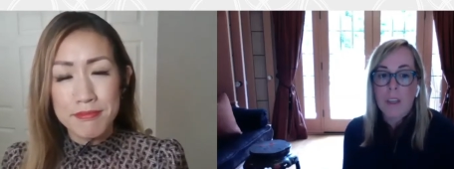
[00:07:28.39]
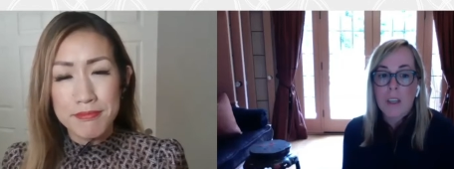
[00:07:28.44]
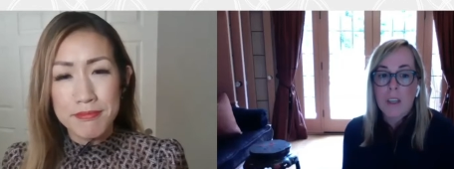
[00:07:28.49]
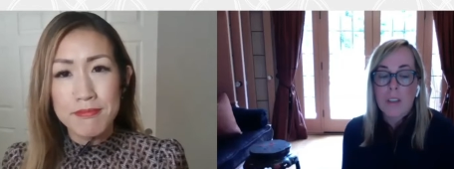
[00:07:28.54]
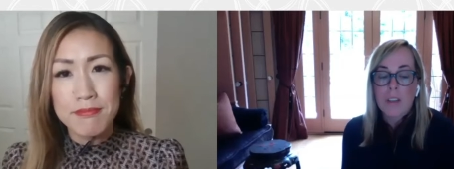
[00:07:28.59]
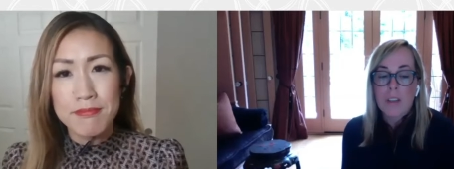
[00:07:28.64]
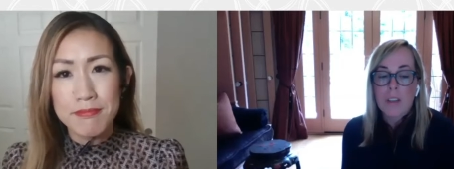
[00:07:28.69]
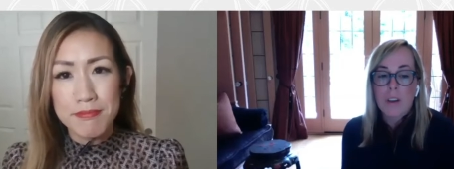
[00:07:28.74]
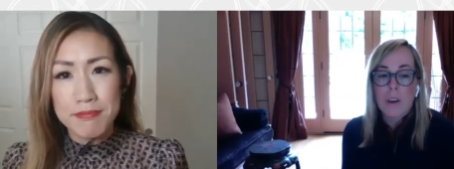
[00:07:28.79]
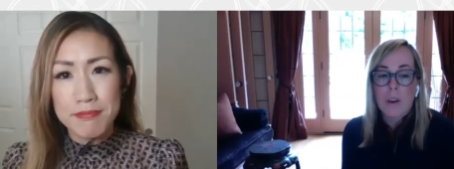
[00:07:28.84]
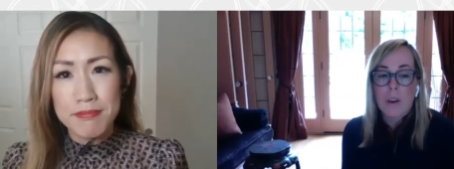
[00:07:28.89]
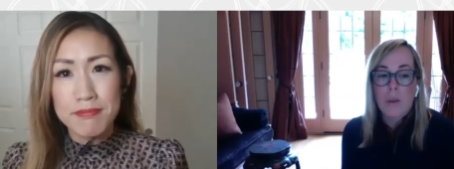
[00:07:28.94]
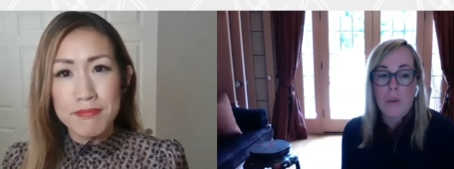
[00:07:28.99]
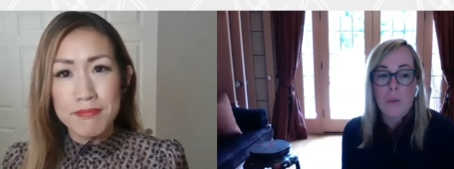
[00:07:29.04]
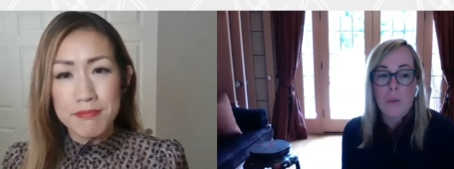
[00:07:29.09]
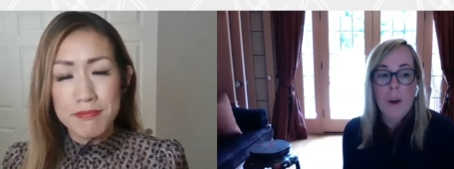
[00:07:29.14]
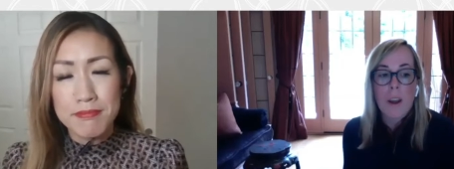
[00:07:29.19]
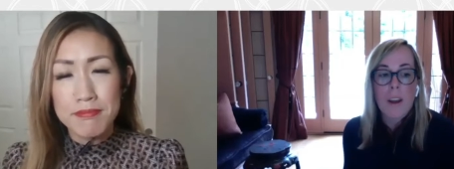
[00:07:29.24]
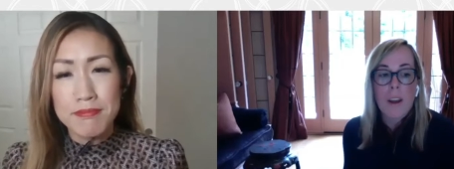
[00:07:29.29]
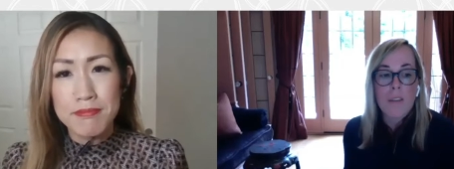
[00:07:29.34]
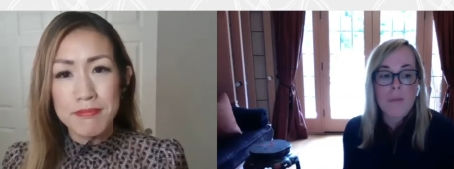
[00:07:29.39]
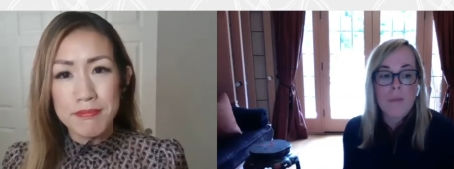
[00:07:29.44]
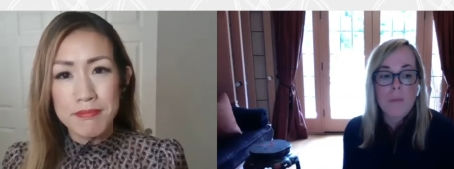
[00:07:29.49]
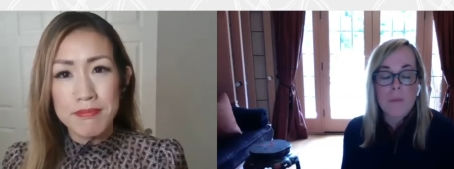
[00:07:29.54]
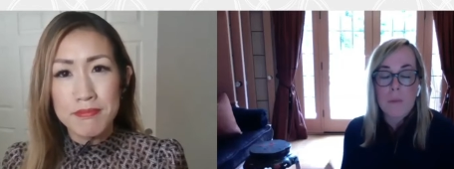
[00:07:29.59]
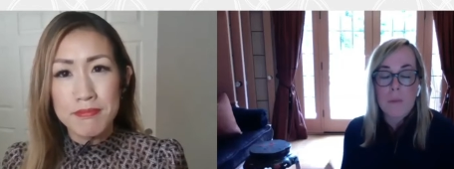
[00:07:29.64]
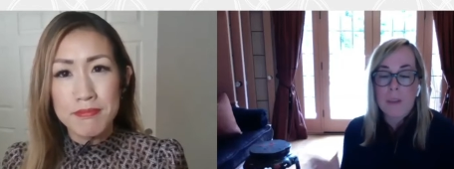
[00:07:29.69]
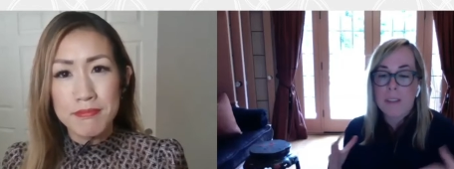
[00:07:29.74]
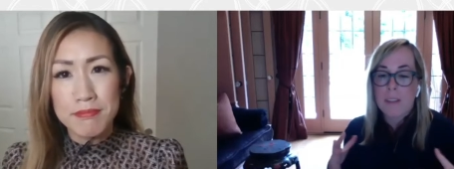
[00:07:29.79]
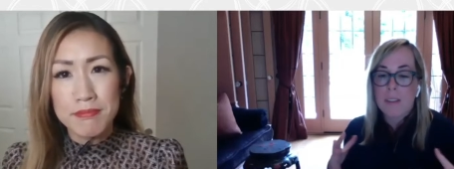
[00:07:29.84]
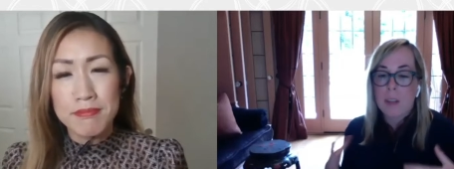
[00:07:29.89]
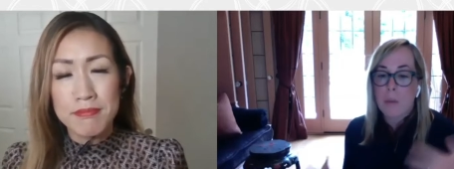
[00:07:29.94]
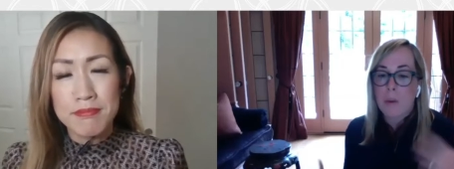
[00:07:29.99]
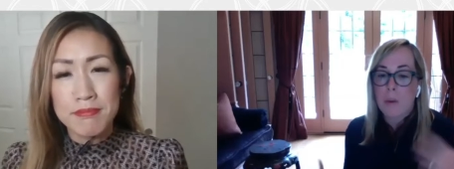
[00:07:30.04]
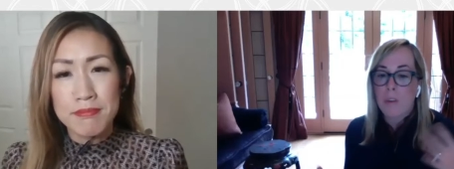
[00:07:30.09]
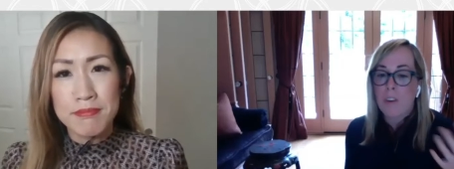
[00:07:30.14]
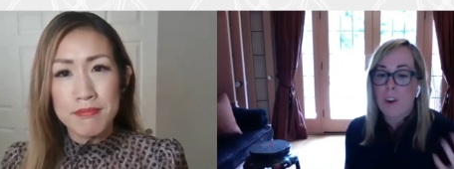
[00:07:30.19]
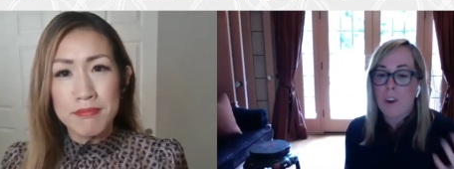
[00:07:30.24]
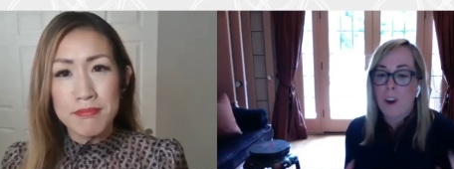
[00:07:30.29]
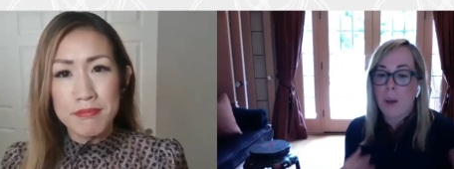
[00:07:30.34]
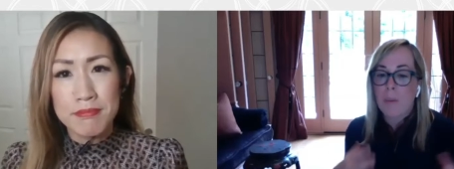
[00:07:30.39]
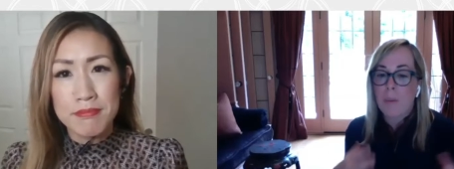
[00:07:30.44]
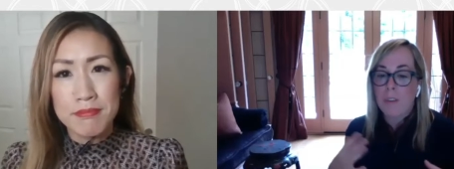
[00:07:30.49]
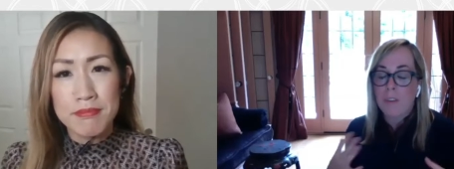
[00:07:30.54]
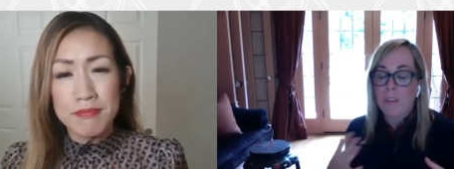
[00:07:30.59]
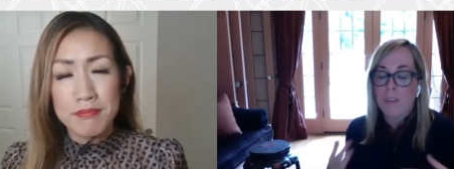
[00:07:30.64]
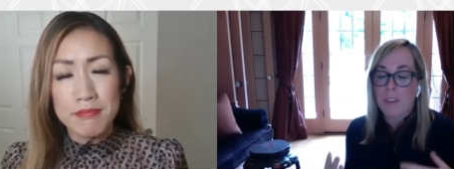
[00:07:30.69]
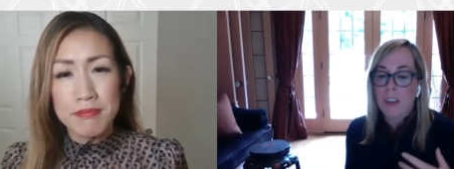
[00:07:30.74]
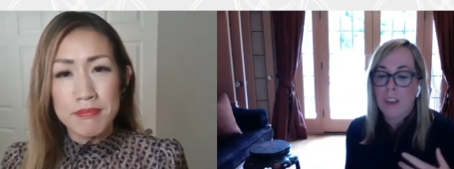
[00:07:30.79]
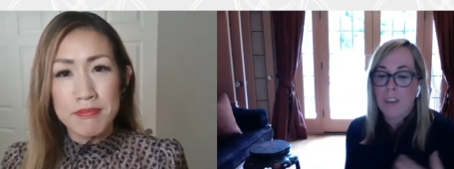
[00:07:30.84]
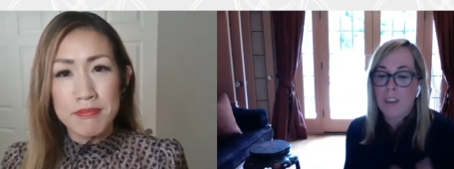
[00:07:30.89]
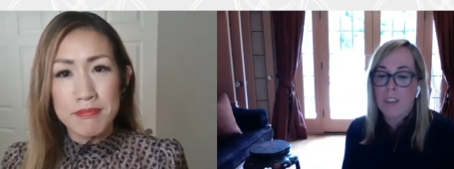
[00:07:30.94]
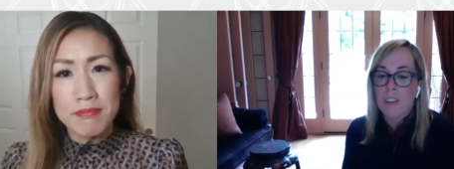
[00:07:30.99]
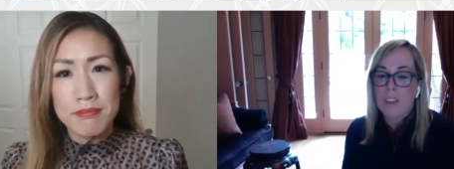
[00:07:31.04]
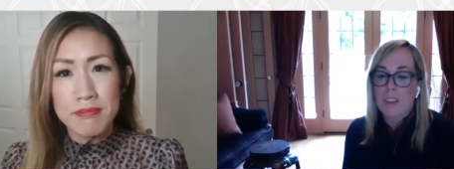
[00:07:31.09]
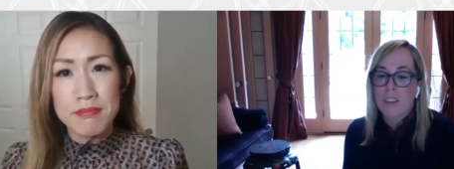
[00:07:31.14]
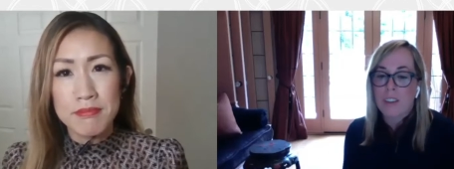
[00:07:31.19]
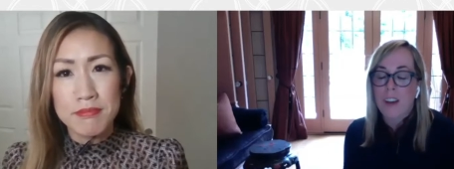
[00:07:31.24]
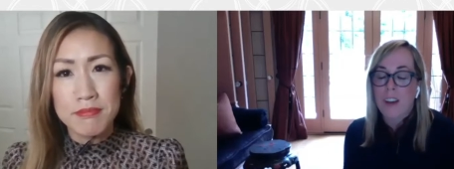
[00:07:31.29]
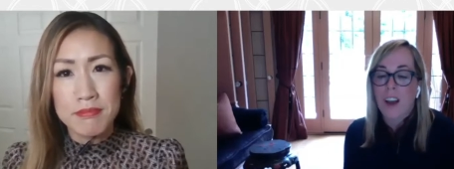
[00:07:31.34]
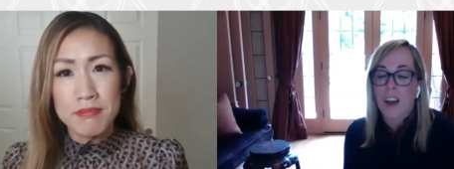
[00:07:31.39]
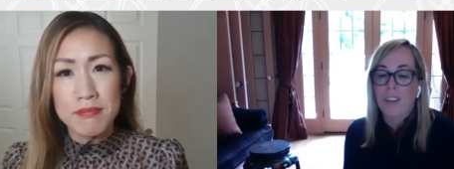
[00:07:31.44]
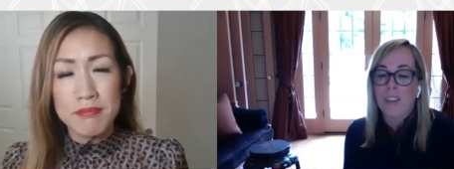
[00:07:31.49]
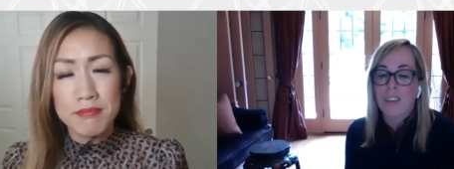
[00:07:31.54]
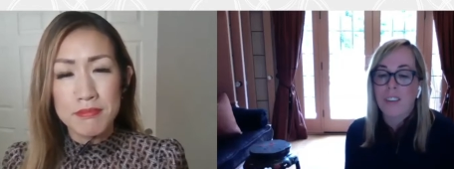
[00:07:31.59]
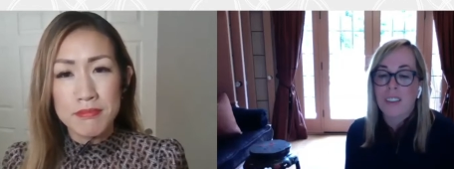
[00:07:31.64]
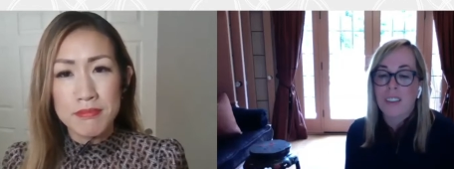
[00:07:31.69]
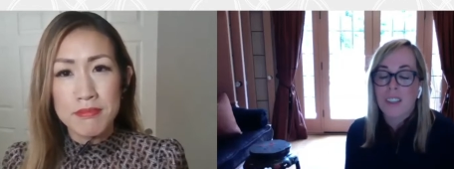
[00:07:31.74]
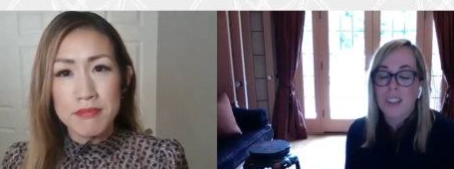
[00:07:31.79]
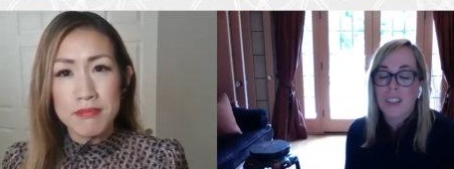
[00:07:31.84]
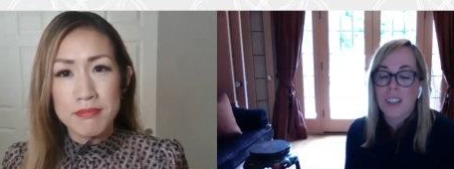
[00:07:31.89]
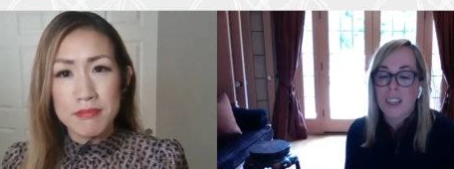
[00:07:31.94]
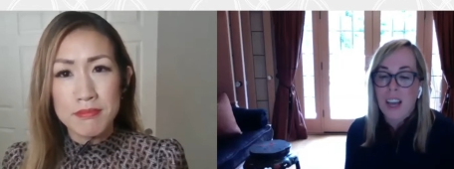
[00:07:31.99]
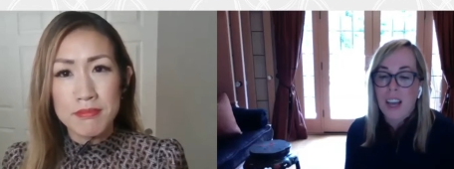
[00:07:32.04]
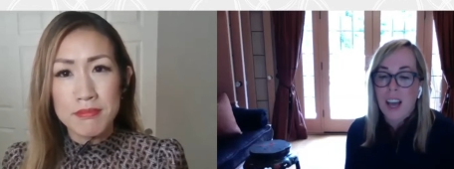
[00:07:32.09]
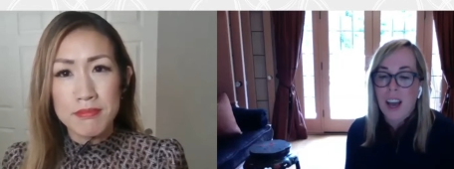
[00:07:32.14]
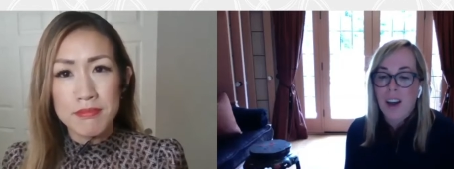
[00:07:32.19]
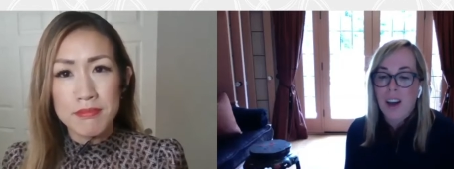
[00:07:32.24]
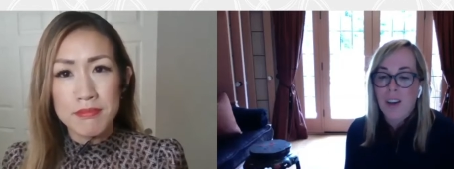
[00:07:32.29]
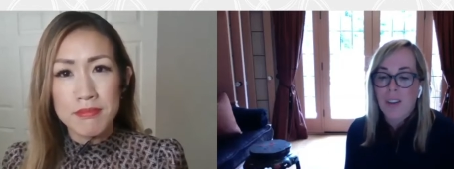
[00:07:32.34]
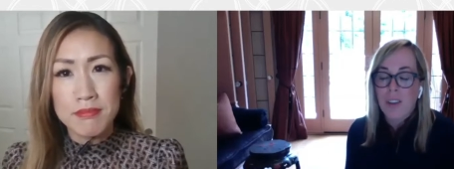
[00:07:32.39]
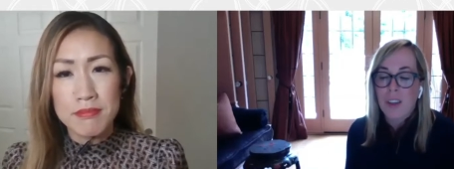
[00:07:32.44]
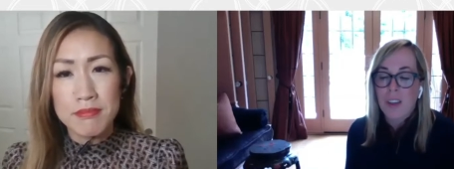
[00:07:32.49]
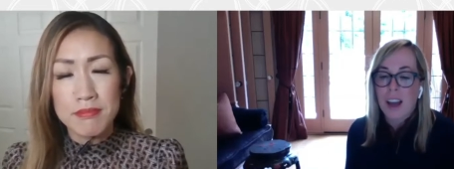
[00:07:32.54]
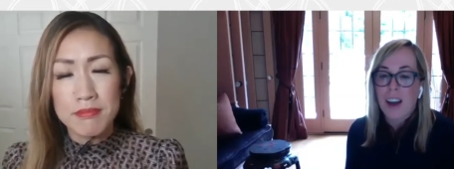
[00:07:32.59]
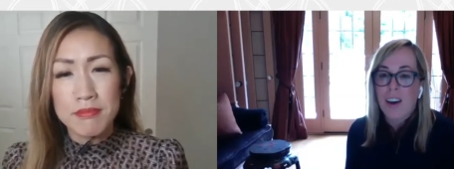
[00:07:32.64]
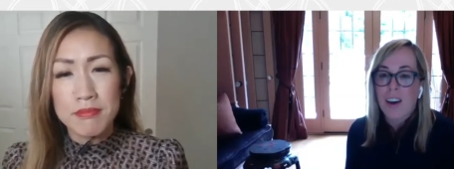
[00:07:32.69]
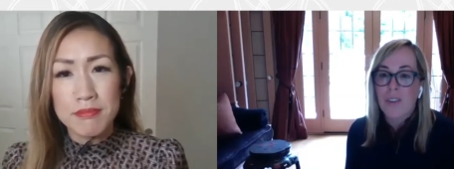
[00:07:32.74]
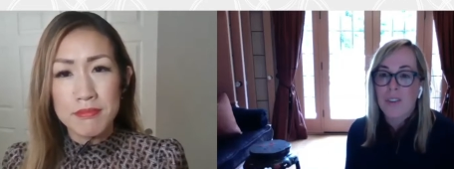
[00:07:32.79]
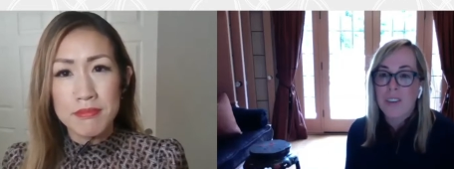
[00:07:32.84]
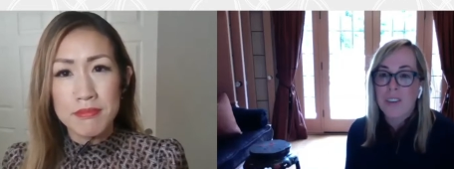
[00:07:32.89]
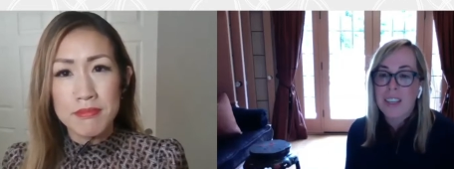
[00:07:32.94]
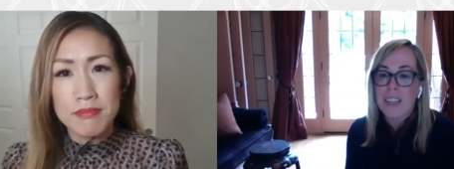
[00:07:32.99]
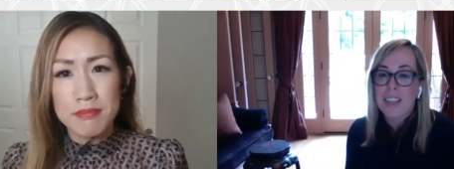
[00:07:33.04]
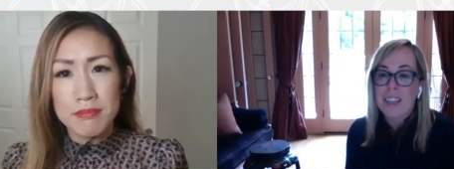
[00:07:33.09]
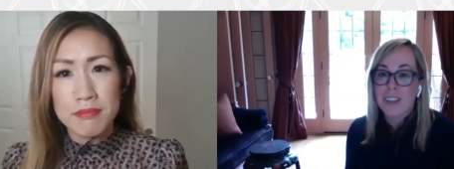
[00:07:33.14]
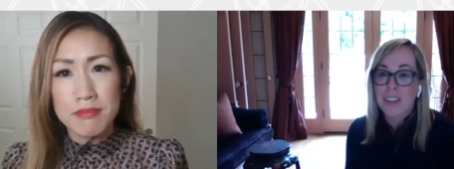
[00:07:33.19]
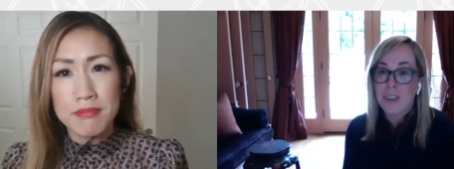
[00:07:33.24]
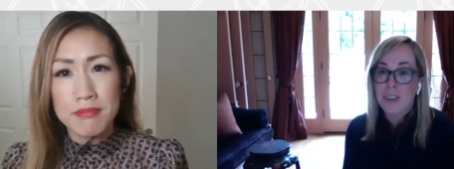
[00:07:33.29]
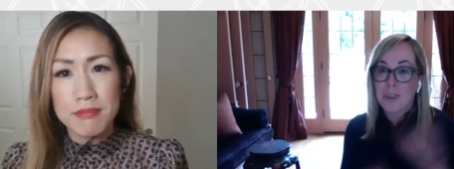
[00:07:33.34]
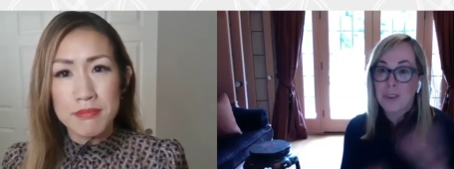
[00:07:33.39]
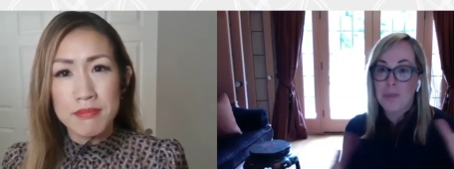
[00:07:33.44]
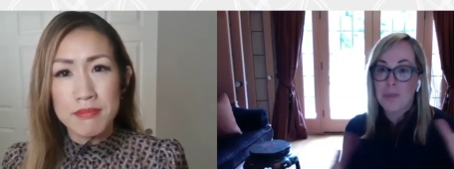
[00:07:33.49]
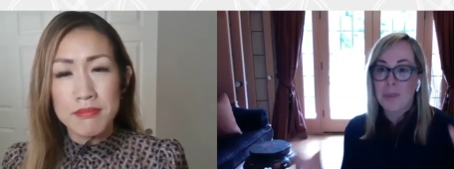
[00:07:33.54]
Speaker 1: So, what have been some of your observations around how how EQ